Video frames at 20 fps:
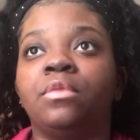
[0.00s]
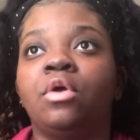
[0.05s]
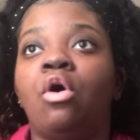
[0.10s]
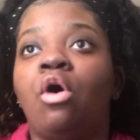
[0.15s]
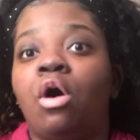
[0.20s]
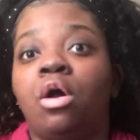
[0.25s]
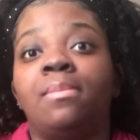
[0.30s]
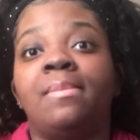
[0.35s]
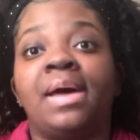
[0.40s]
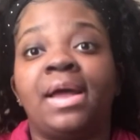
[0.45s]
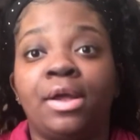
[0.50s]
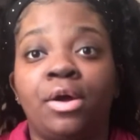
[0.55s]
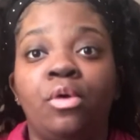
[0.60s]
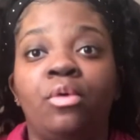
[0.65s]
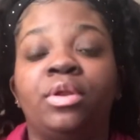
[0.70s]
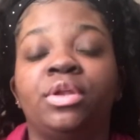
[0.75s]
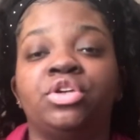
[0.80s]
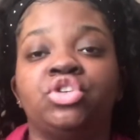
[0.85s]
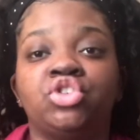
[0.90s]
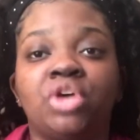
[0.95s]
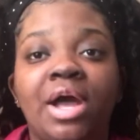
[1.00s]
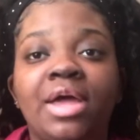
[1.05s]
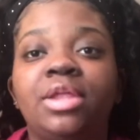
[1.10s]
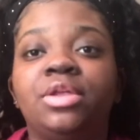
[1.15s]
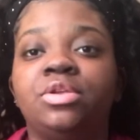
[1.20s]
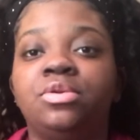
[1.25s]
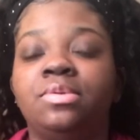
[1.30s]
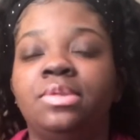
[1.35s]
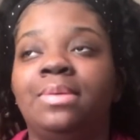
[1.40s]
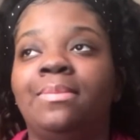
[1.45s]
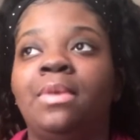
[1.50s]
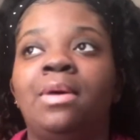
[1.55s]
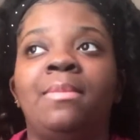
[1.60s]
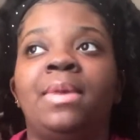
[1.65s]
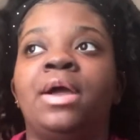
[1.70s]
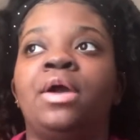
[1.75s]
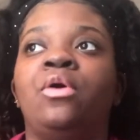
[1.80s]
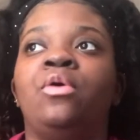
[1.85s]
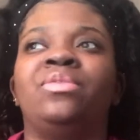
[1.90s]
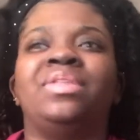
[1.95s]
on my own, and try to do them on
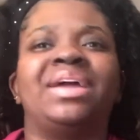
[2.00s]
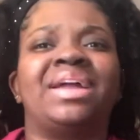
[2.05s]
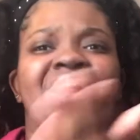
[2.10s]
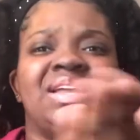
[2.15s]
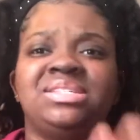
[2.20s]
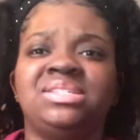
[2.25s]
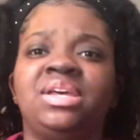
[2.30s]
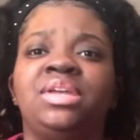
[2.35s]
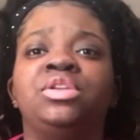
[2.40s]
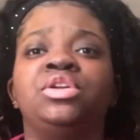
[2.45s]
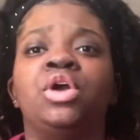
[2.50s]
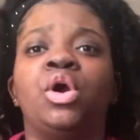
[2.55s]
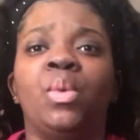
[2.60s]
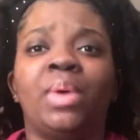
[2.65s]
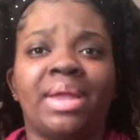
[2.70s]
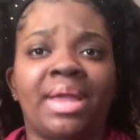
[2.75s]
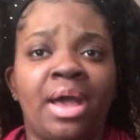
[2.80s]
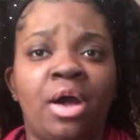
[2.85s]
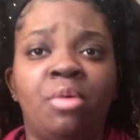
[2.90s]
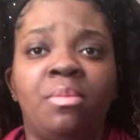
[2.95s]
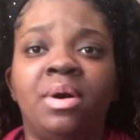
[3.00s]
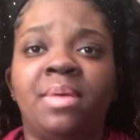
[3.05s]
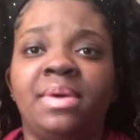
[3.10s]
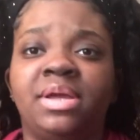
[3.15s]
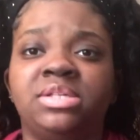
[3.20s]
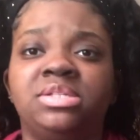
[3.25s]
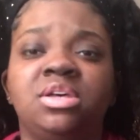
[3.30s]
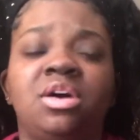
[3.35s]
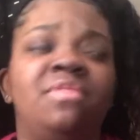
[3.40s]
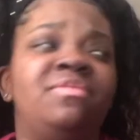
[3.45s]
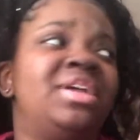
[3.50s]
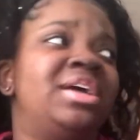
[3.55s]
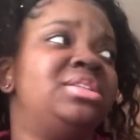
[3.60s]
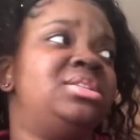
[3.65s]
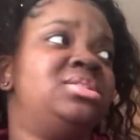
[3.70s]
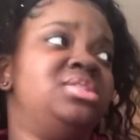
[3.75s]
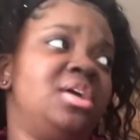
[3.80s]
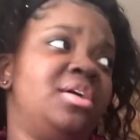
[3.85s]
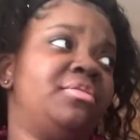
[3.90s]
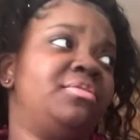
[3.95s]
my own. Like I said, going out by myself,
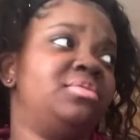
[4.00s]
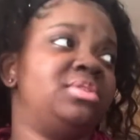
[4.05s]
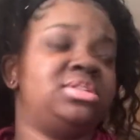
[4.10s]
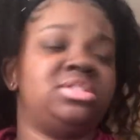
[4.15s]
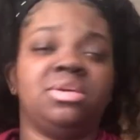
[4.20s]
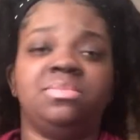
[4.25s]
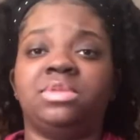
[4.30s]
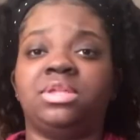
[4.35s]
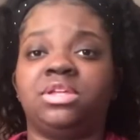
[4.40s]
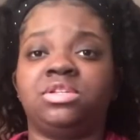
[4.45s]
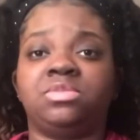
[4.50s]
that's definitely something that's